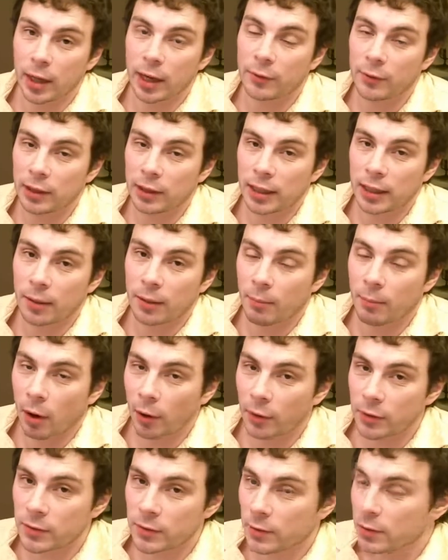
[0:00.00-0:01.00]
arena
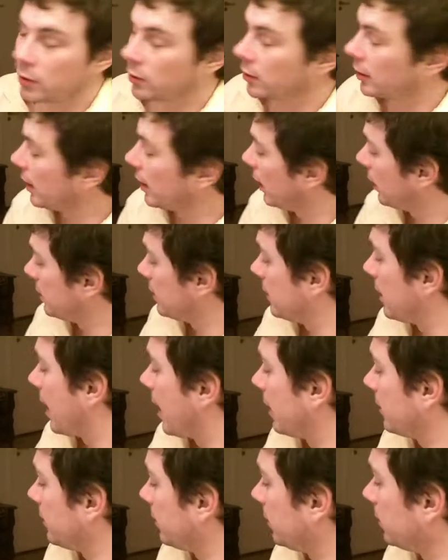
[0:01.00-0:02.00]
modes which you can actually
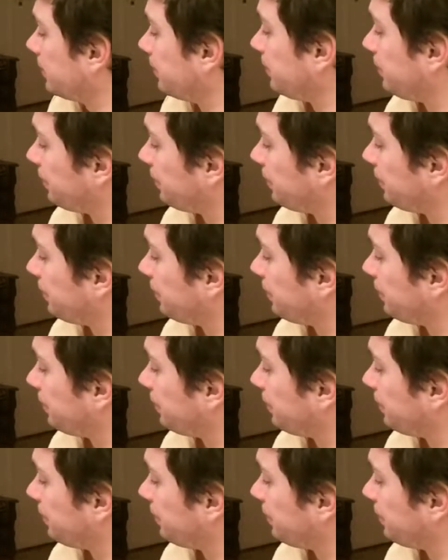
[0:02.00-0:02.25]
enter.